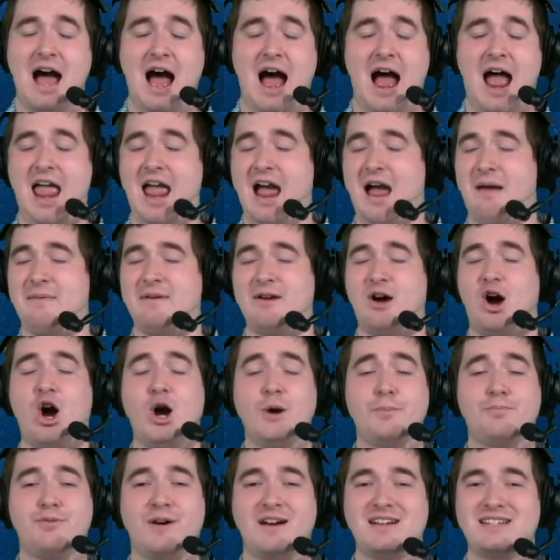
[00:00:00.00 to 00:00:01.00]
I'd be
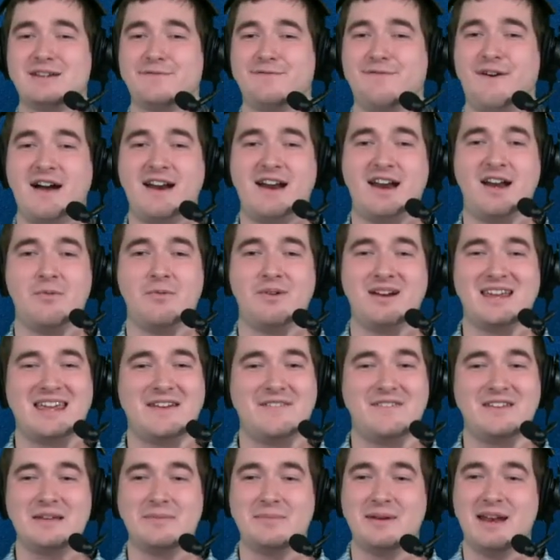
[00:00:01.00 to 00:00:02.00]
hard pressed to find anyone
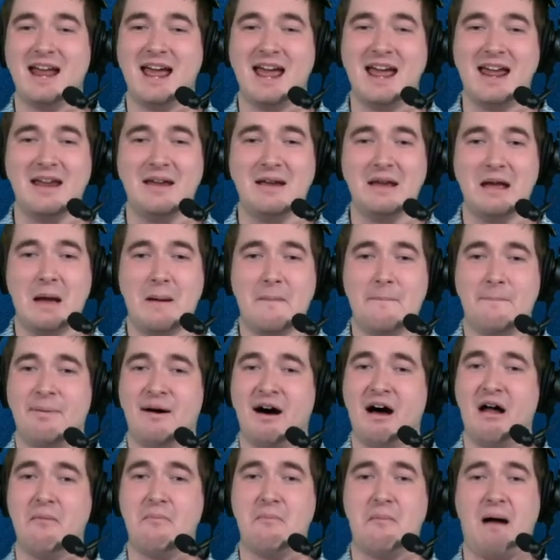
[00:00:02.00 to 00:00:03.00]
giving them an A,
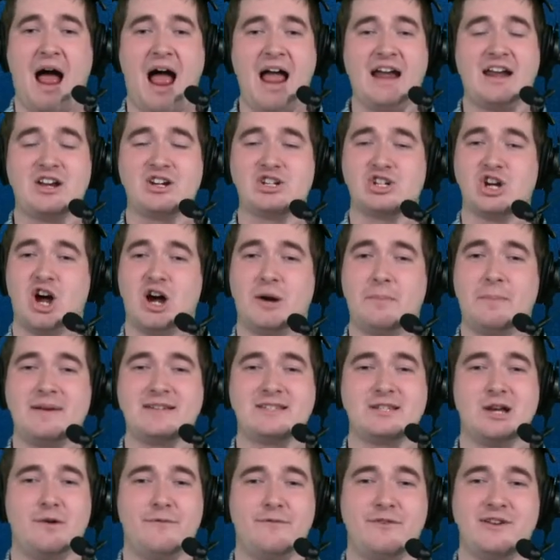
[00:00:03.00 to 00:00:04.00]
but I could talk
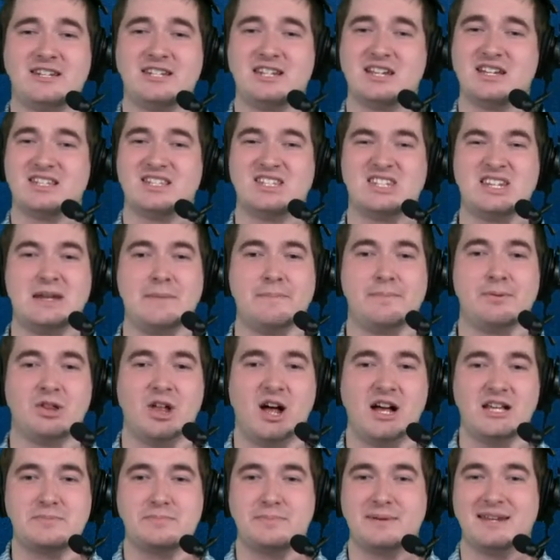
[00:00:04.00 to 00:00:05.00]
myself into a C
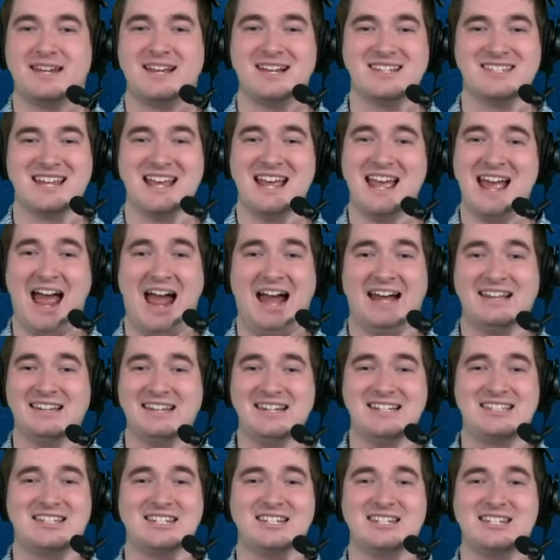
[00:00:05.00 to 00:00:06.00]
plus because at
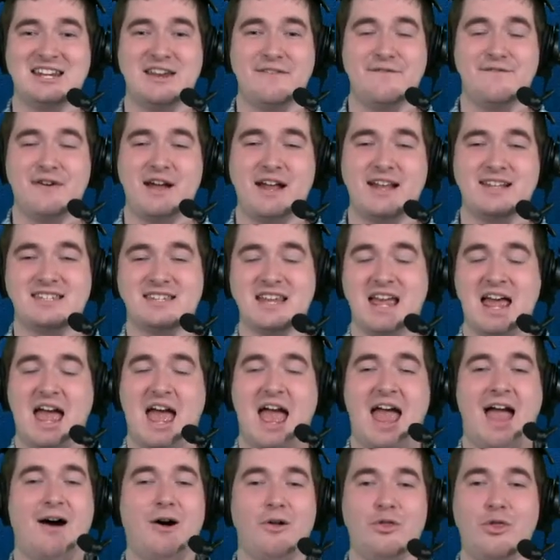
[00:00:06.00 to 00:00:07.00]
least the defense
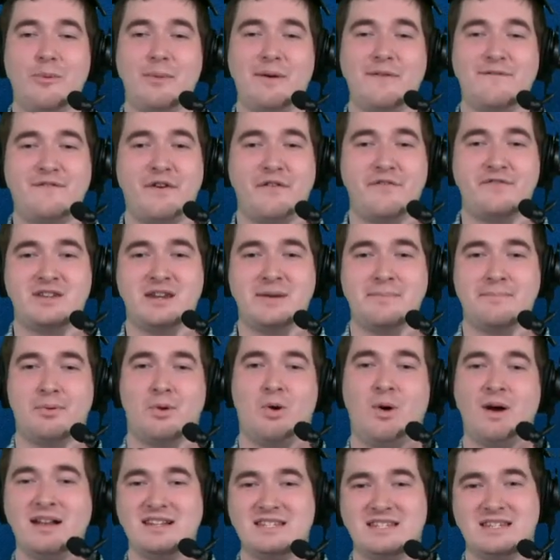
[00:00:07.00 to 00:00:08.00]
held them to 15
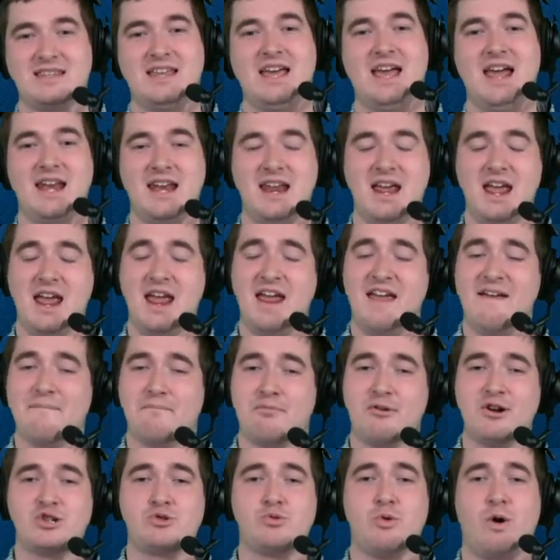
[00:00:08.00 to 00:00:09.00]
points. And then if
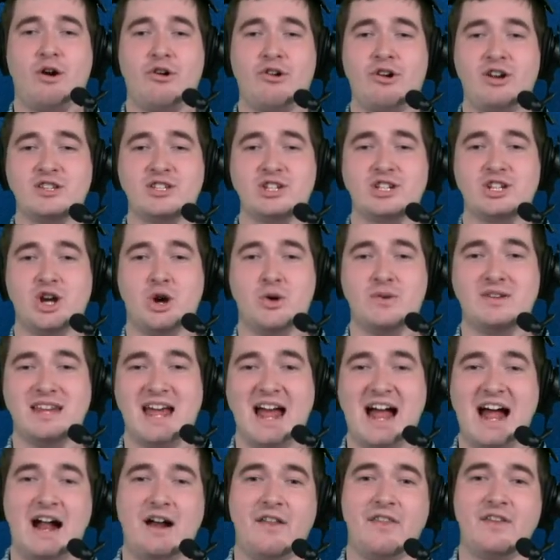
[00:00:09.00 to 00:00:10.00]
Bridgewater doesn't go
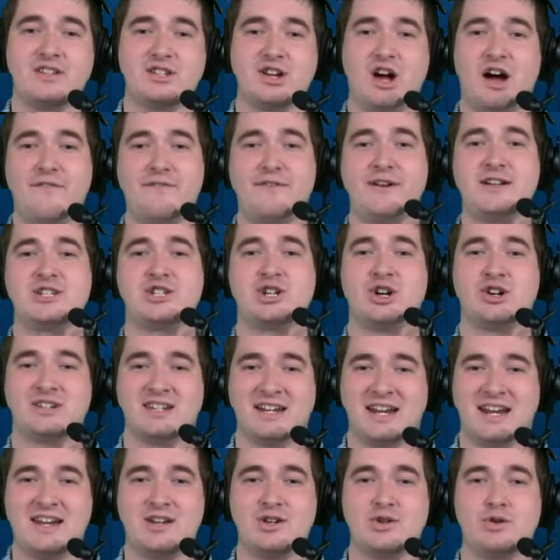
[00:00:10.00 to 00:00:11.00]
down and this offense start to
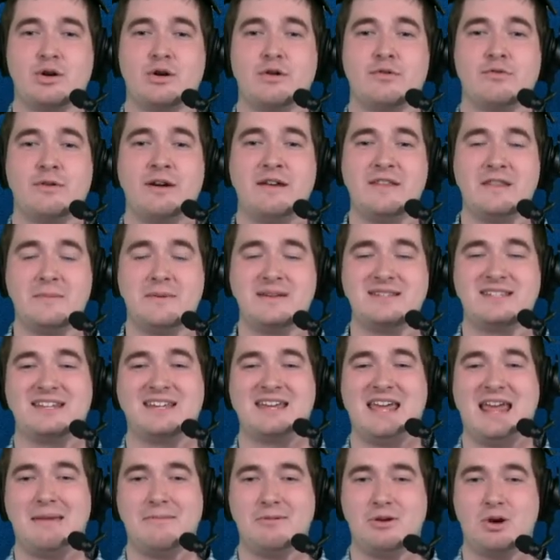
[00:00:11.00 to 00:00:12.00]
get into a rhythm as the
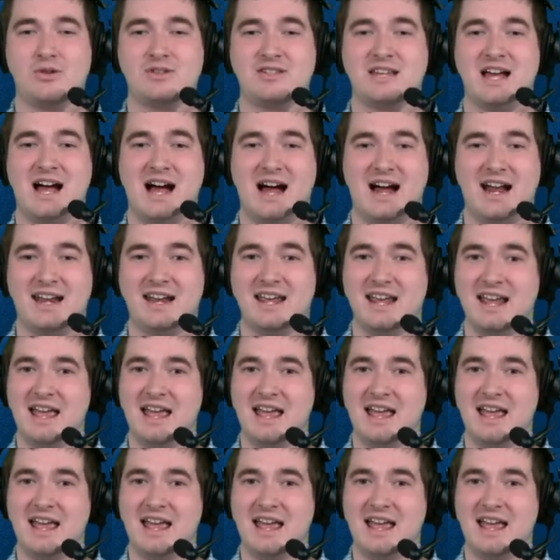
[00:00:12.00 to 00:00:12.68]
game goes on,